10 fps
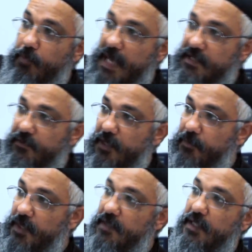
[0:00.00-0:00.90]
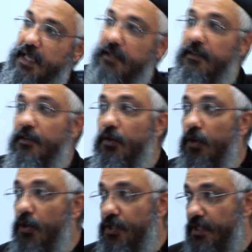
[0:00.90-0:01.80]
past Philippians, you get
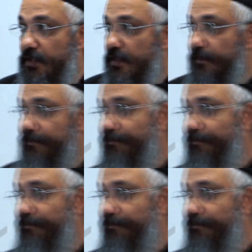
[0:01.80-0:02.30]
Colossians.